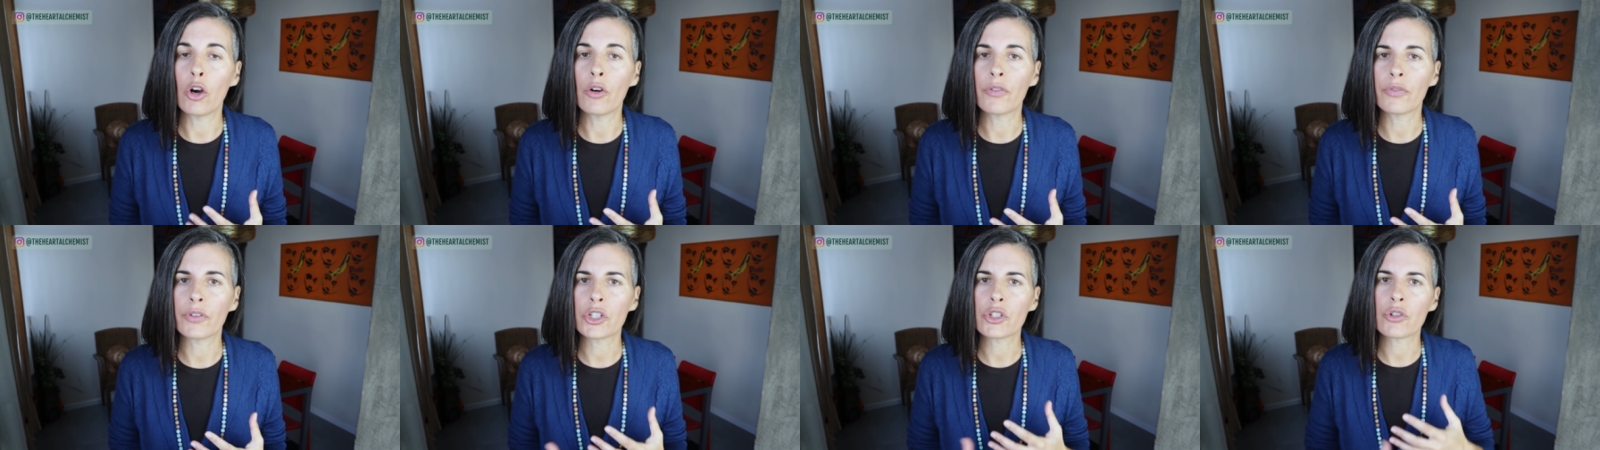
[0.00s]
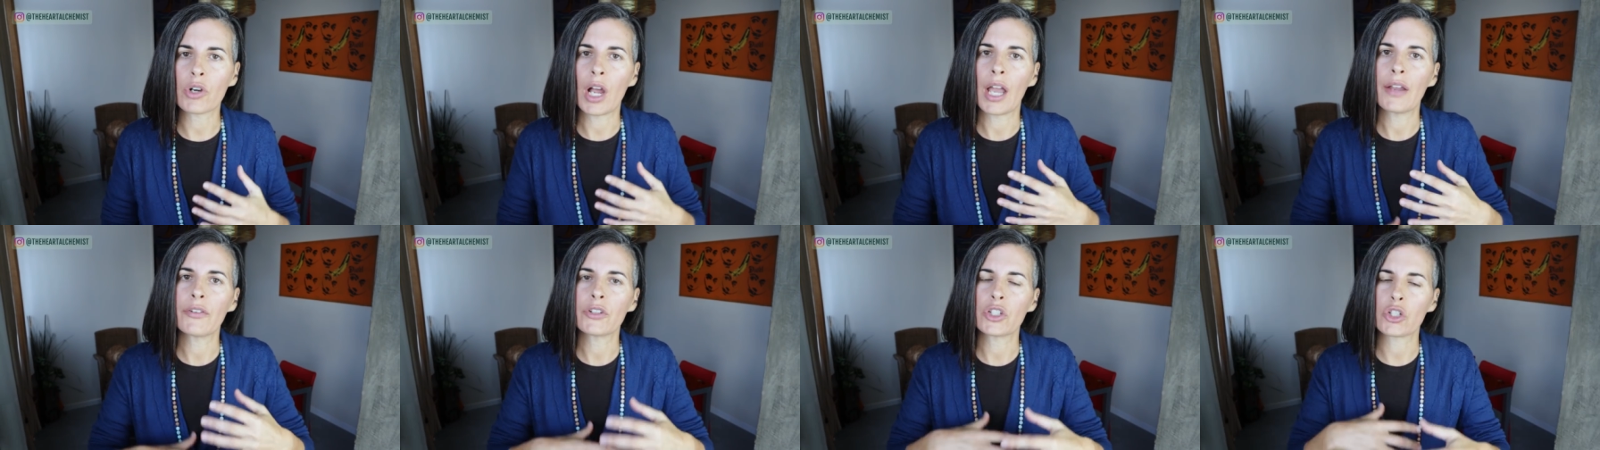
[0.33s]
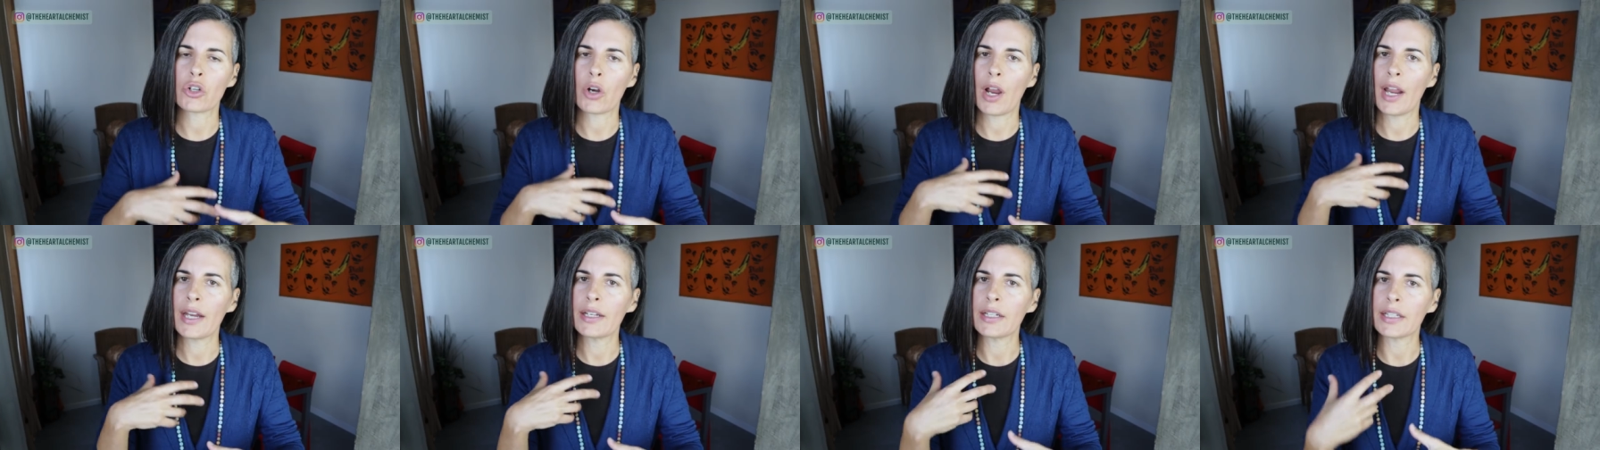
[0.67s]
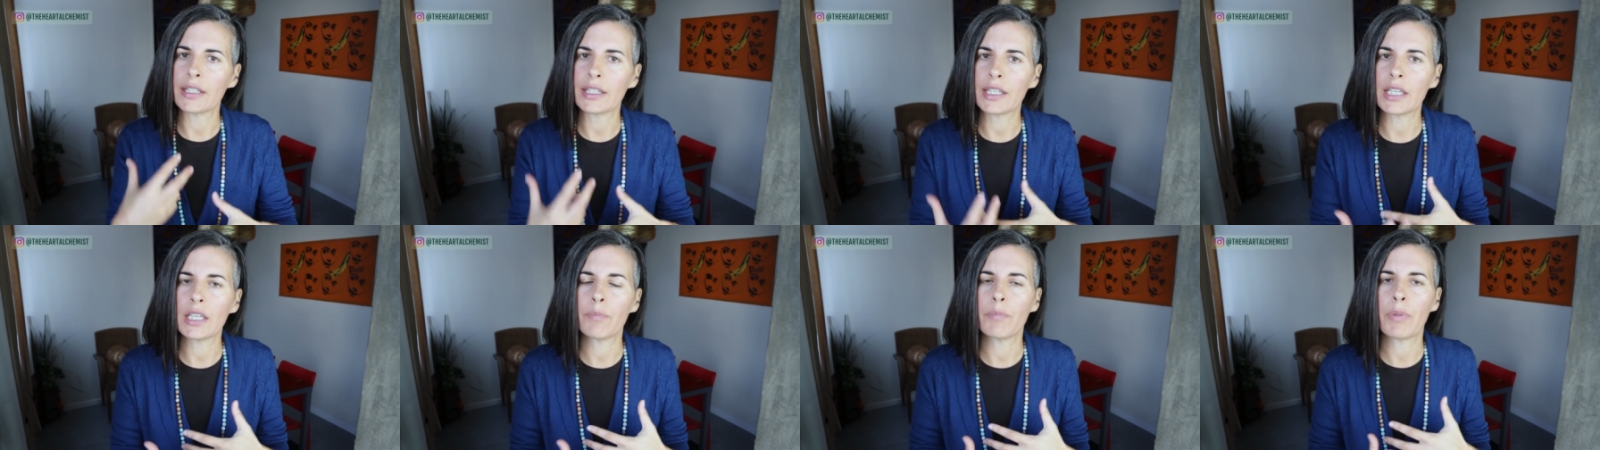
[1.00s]
overdrive trying to
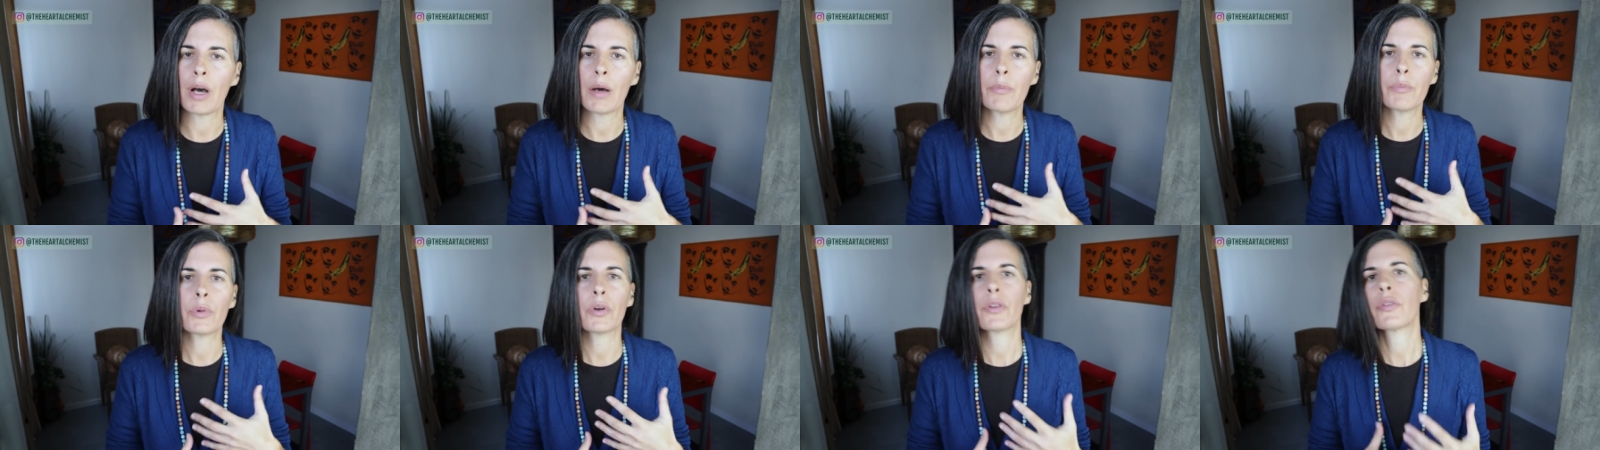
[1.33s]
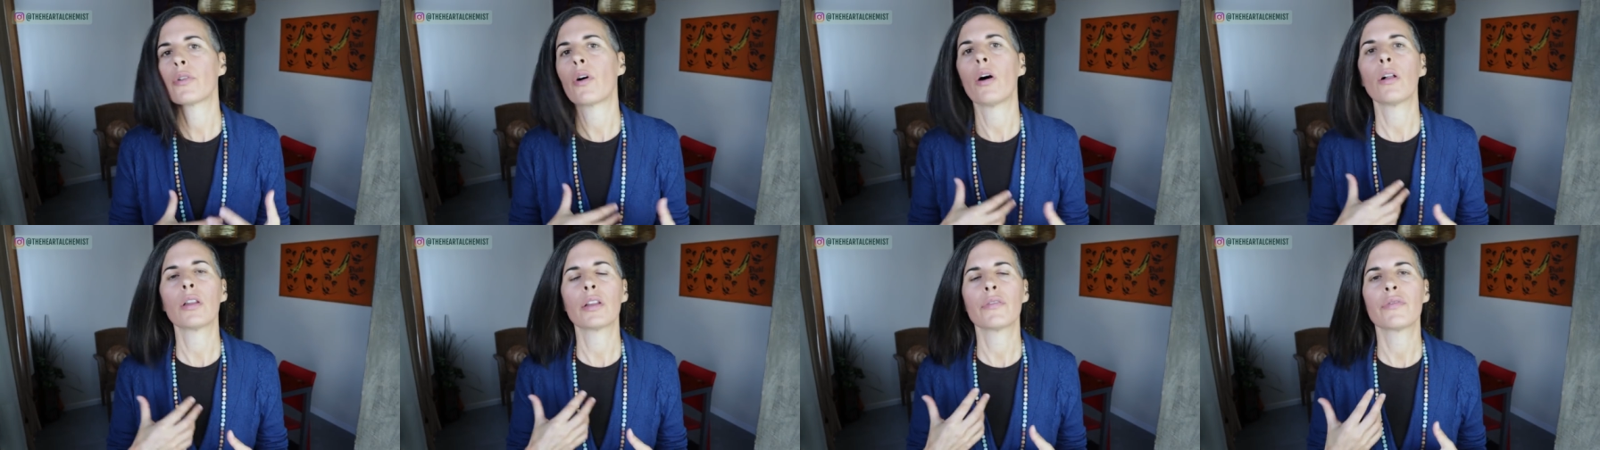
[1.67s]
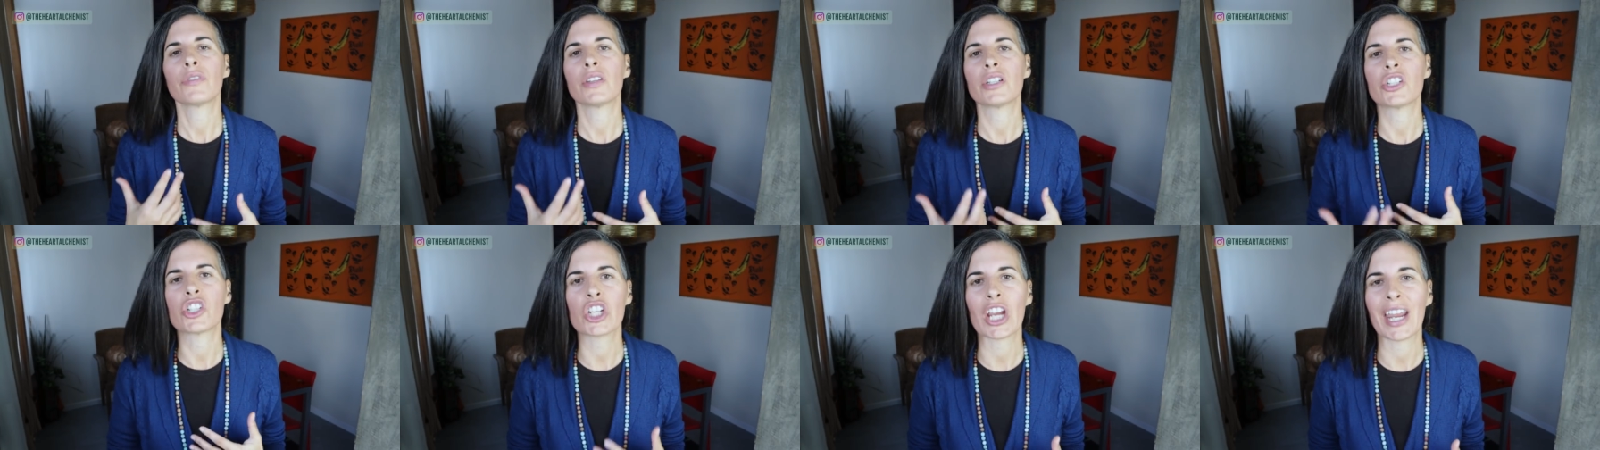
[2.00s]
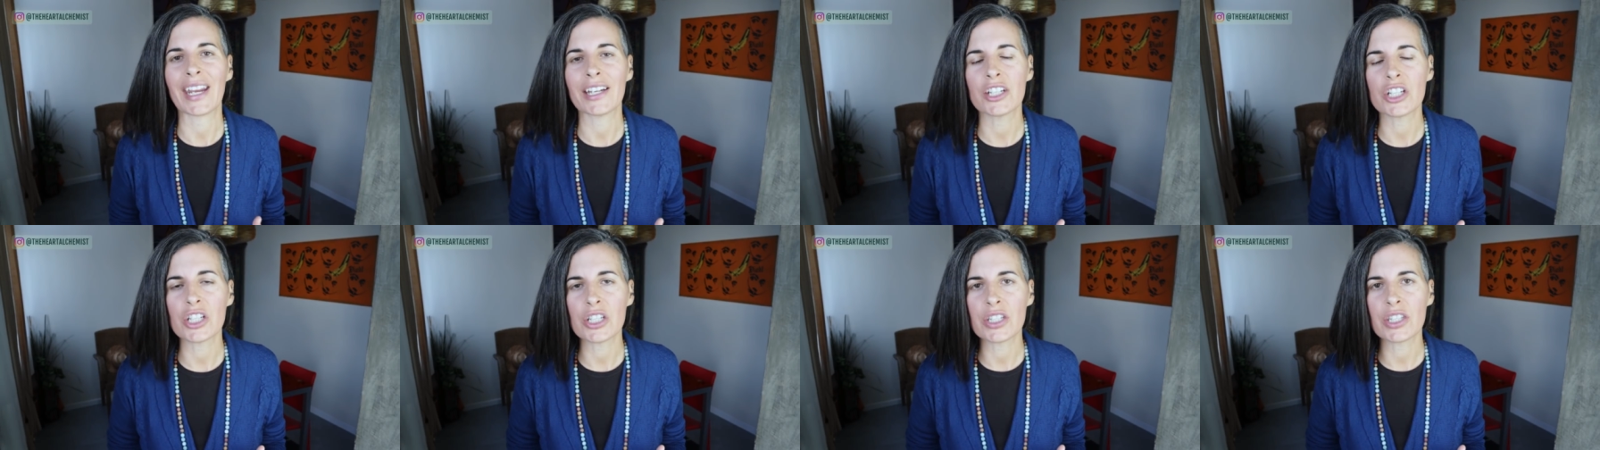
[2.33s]
keep up with all of the
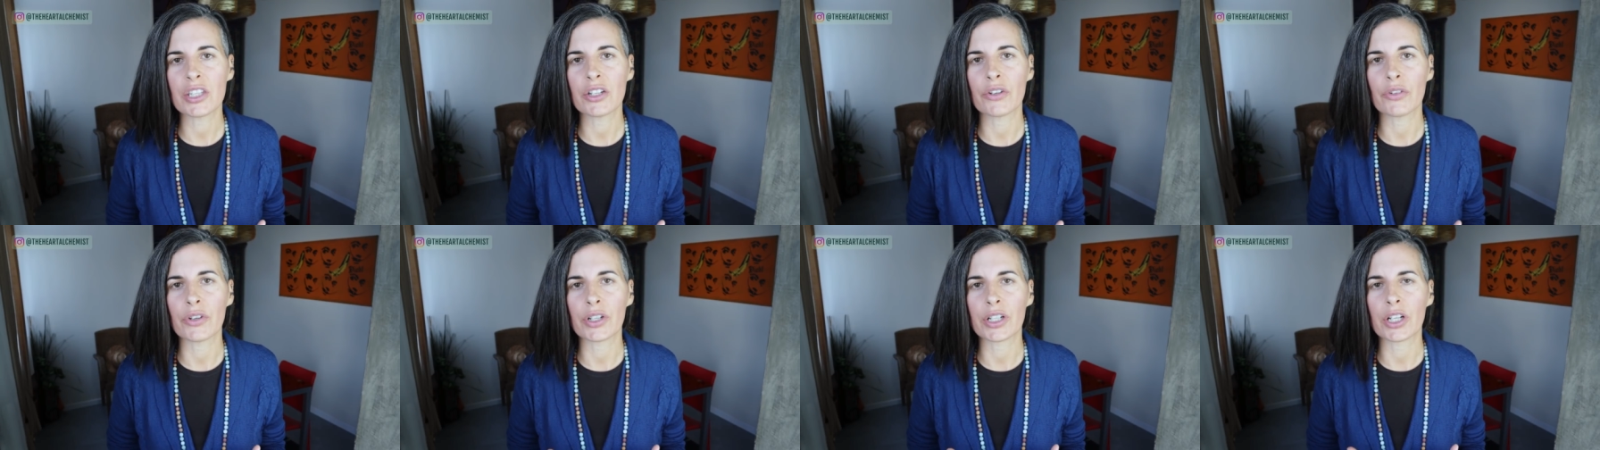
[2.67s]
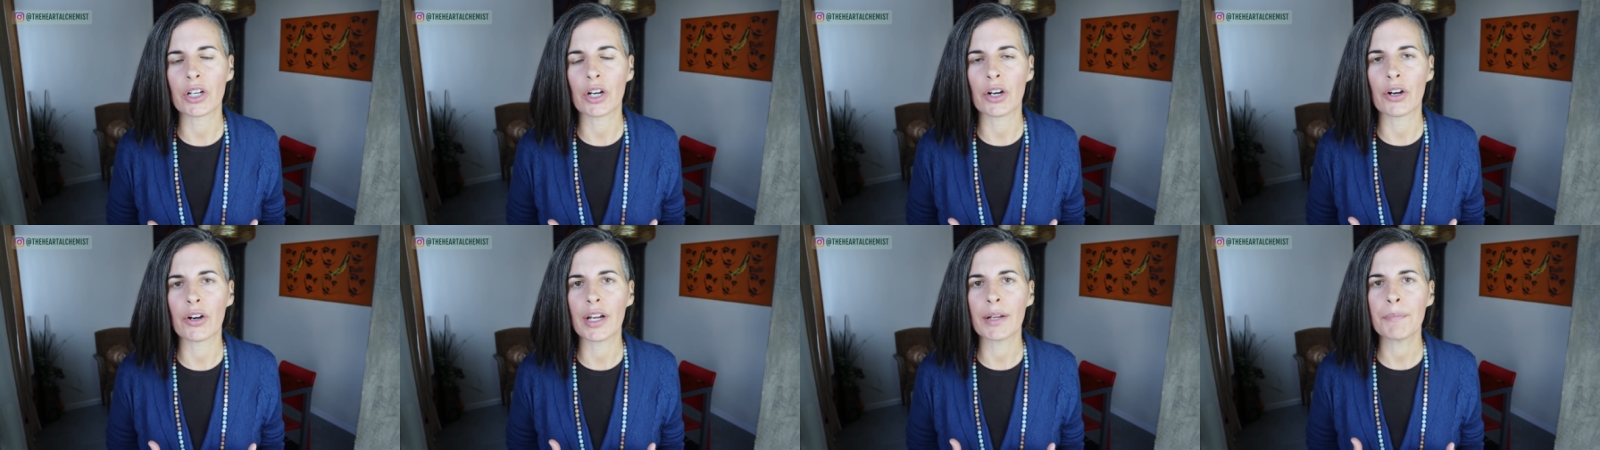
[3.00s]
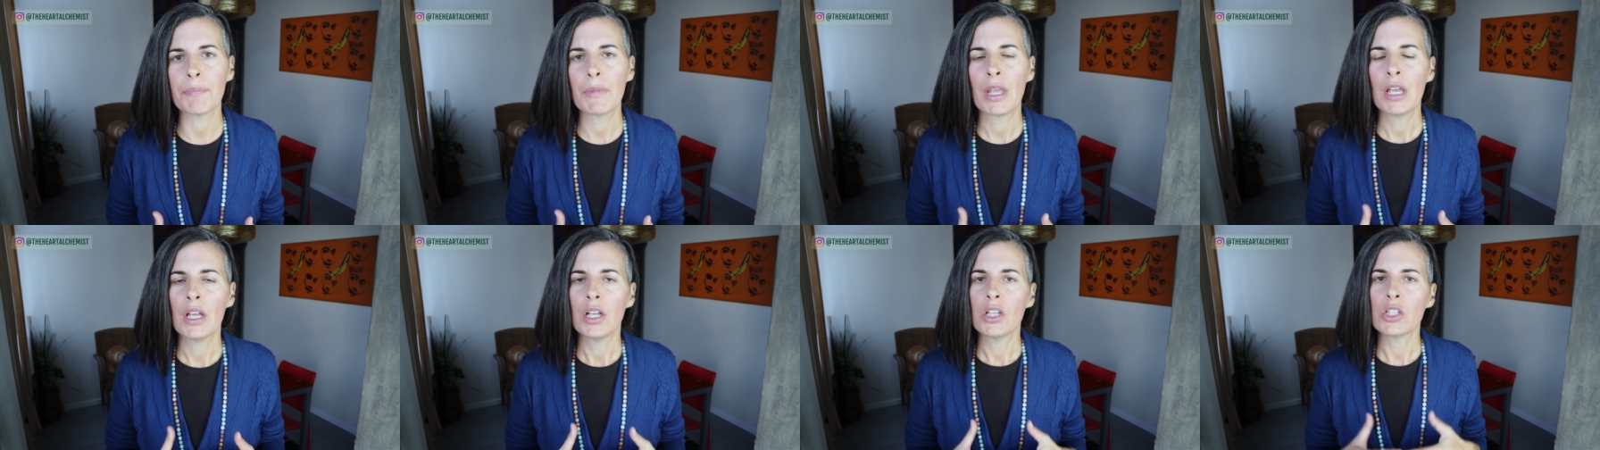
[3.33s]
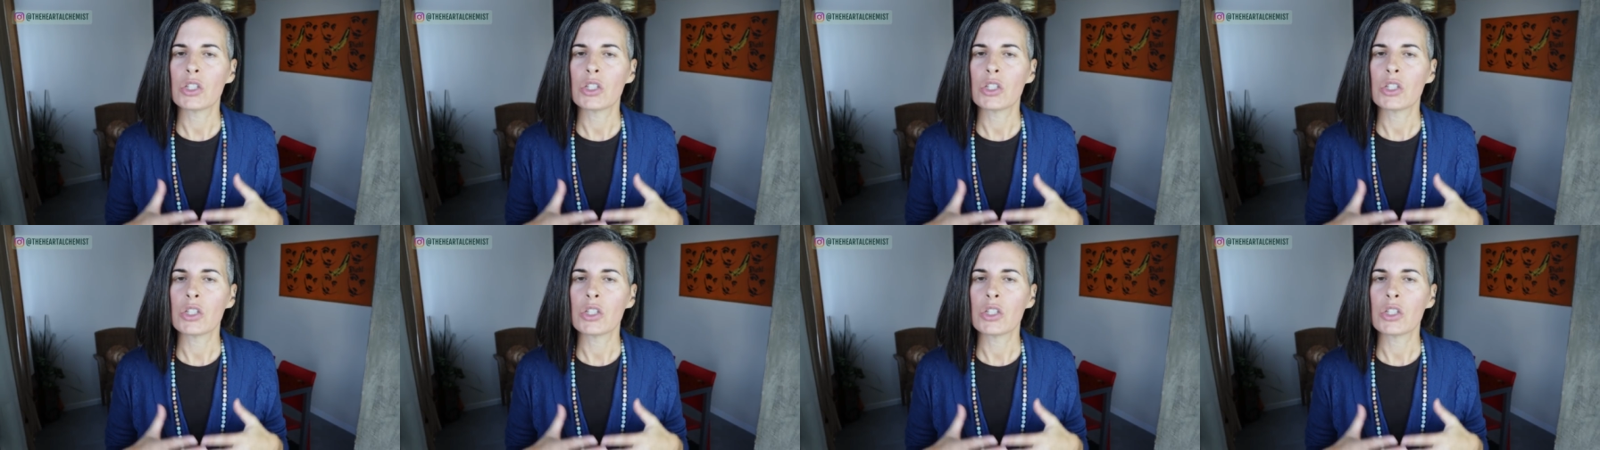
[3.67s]
changes that are occurring.